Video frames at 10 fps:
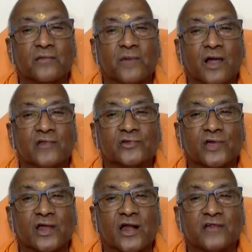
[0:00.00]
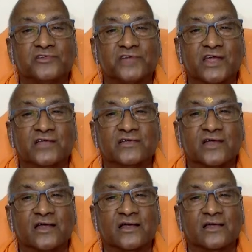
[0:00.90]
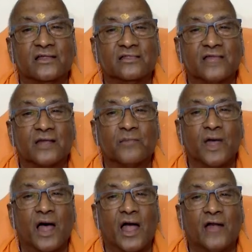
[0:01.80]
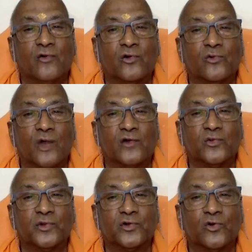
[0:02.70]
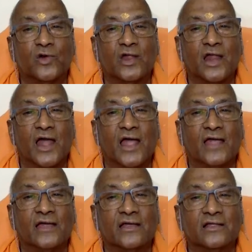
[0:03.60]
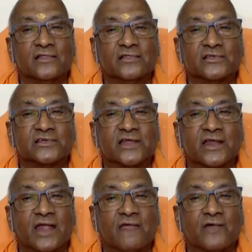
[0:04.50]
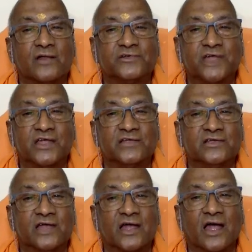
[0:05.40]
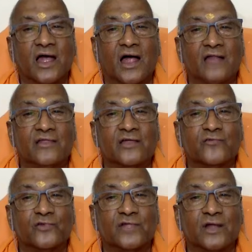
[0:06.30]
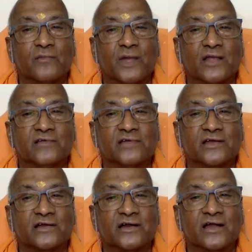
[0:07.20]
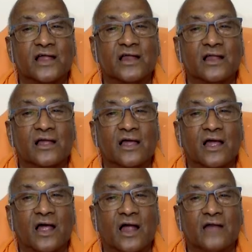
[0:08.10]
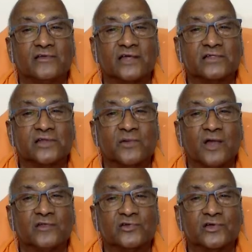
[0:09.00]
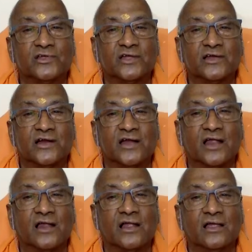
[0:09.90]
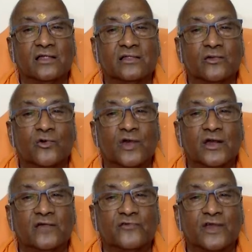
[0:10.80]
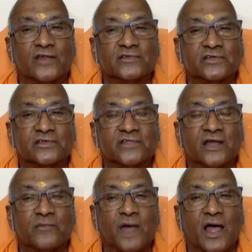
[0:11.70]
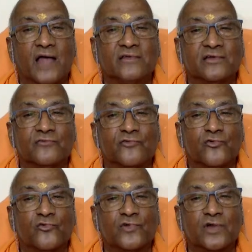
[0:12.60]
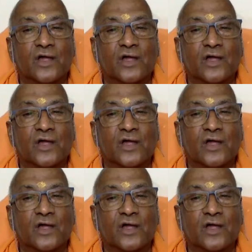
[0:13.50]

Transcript: also cannot change. Dharma, I don't want to be told a lie. This can never change, and therefore dharma is eternal, and satyam also is eternal. The only difference is dharma has a fruit,